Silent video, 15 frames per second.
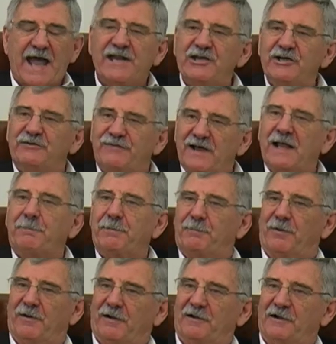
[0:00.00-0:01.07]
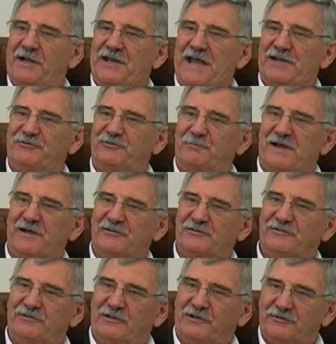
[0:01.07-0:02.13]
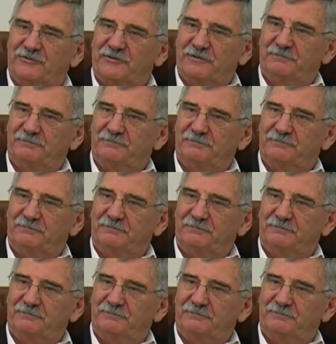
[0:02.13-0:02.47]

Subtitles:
do you develop a national medicines list?